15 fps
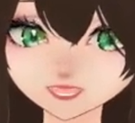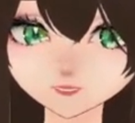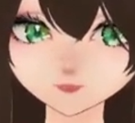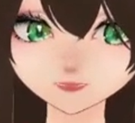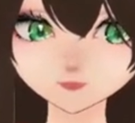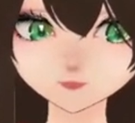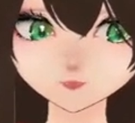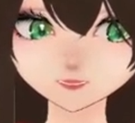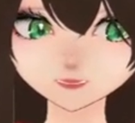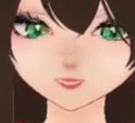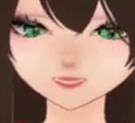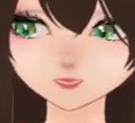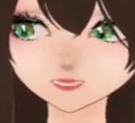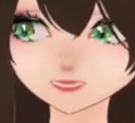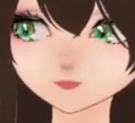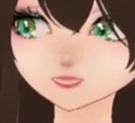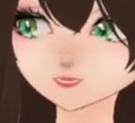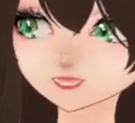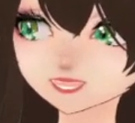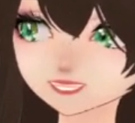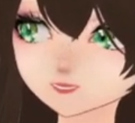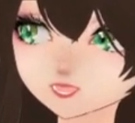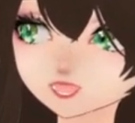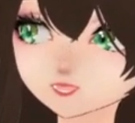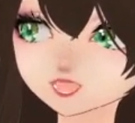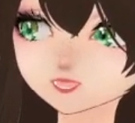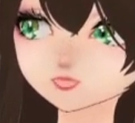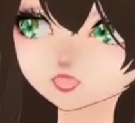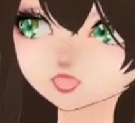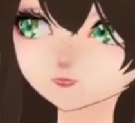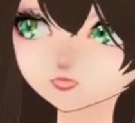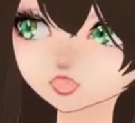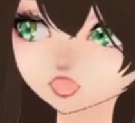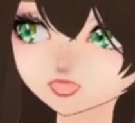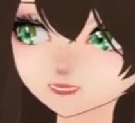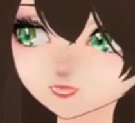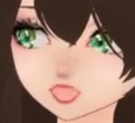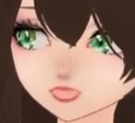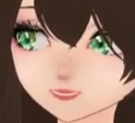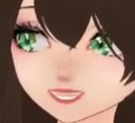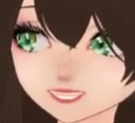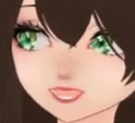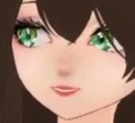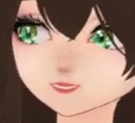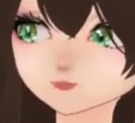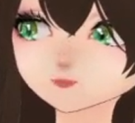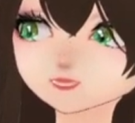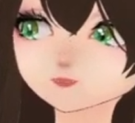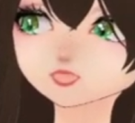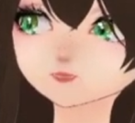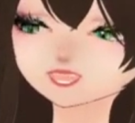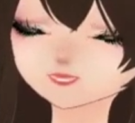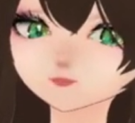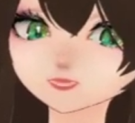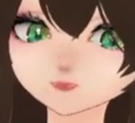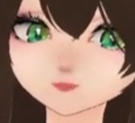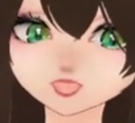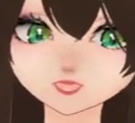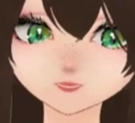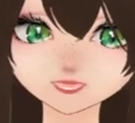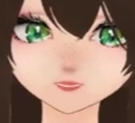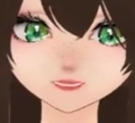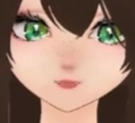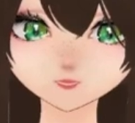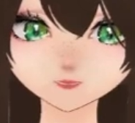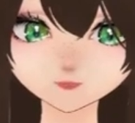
make sure you do this and that." And I was like, "Oh boy, yeah, I didn't think of that. She's probably getting